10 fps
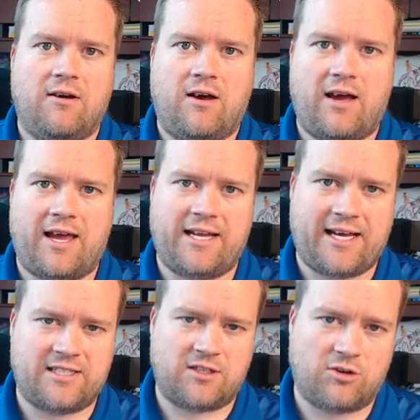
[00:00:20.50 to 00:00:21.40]
and it
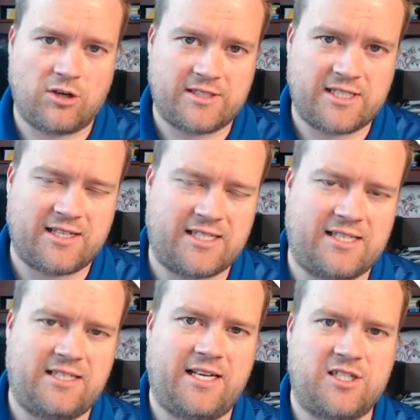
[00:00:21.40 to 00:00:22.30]
has good
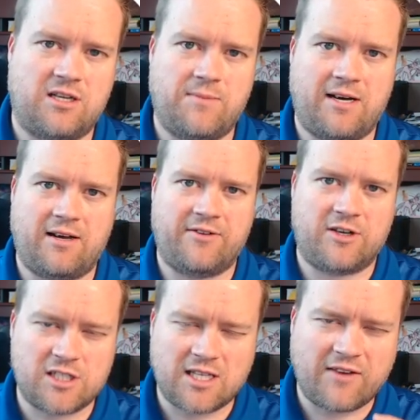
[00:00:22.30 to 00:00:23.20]
CSS and HTML, and they're
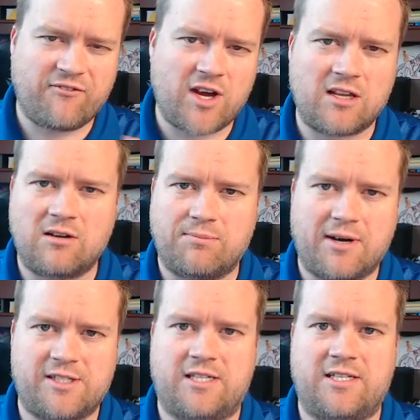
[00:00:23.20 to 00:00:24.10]
just like fun little
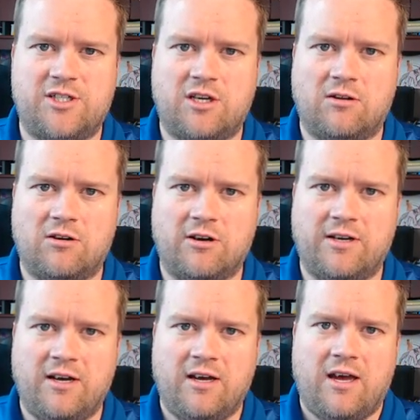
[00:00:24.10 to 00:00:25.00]
projects that you can learn
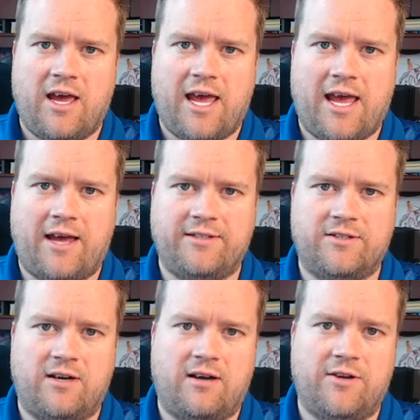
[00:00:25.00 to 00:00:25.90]
and
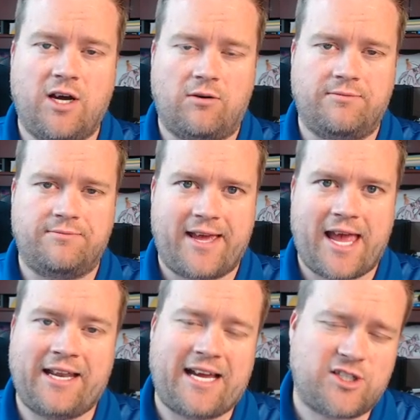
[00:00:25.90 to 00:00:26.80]
know.
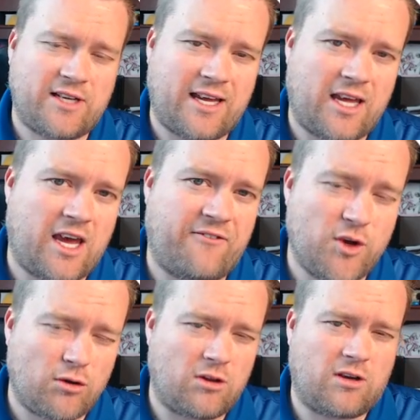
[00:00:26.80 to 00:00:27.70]
And actually, if
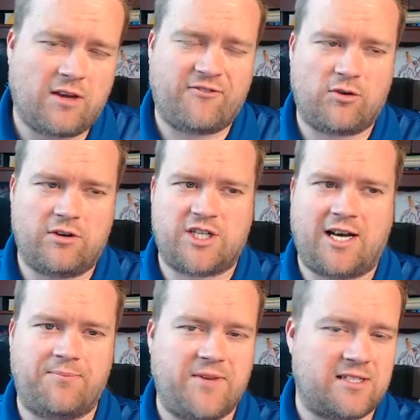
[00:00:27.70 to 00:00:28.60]
you're looking for a
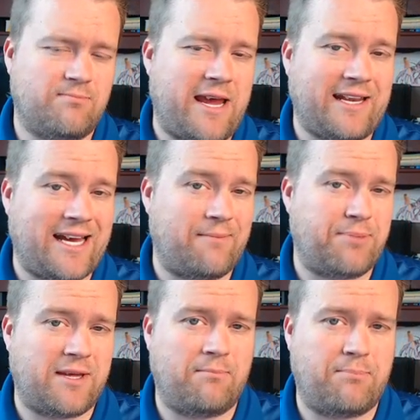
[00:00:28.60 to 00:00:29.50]
job, this may not
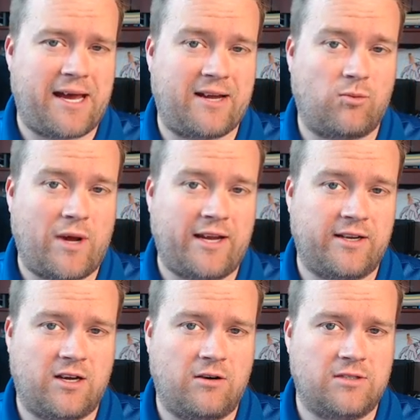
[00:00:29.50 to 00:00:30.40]
be a bad way to
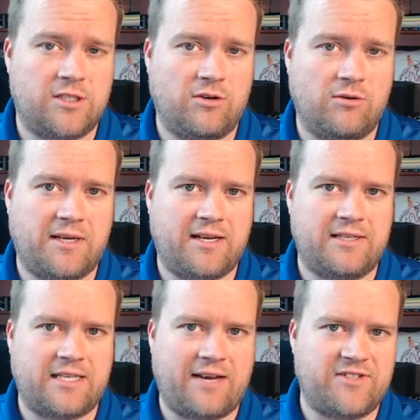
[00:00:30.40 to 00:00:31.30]
go to,
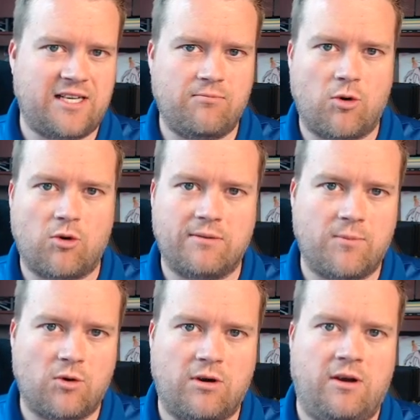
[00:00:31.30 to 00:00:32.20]
because I've seen more and
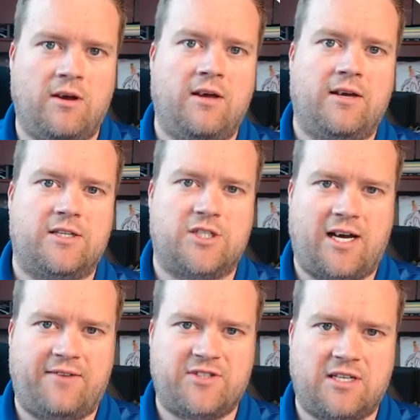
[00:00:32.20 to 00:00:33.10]
more
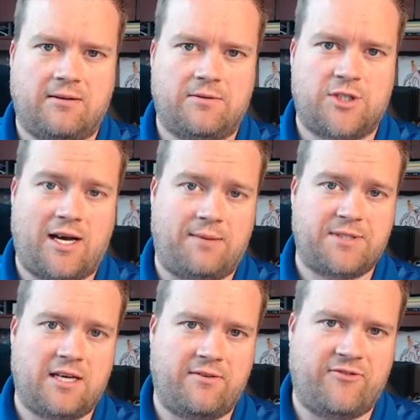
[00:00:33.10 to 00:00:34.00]
jobs
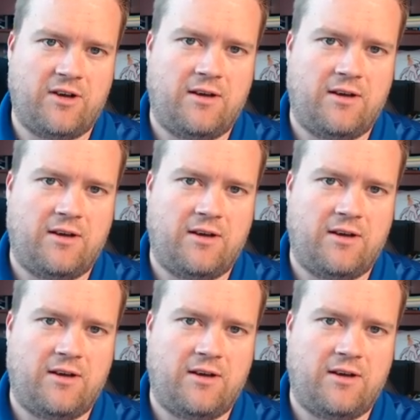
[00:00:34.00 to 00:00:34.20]
give